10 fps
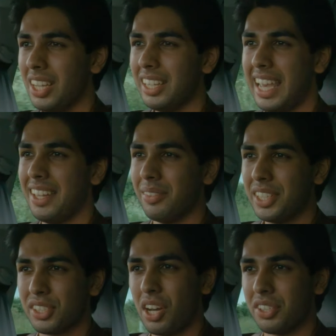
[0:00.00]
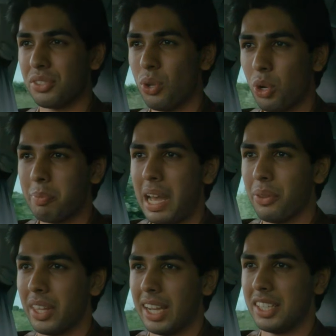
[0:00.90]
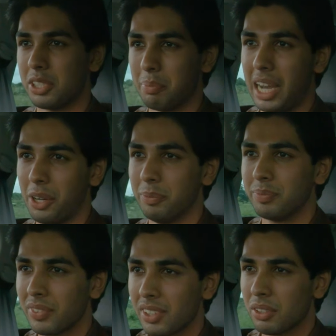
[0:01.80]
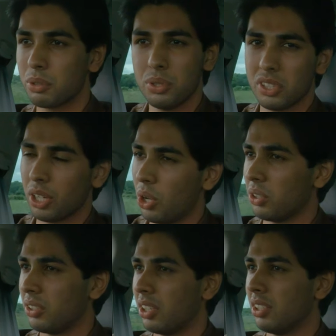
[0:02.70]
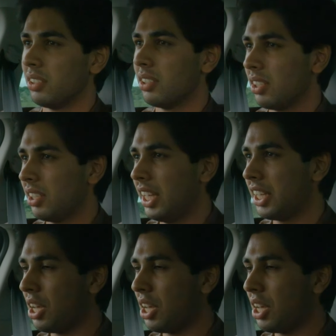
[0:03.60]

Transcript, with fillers: Again, this car is not about that. It's about cruising along in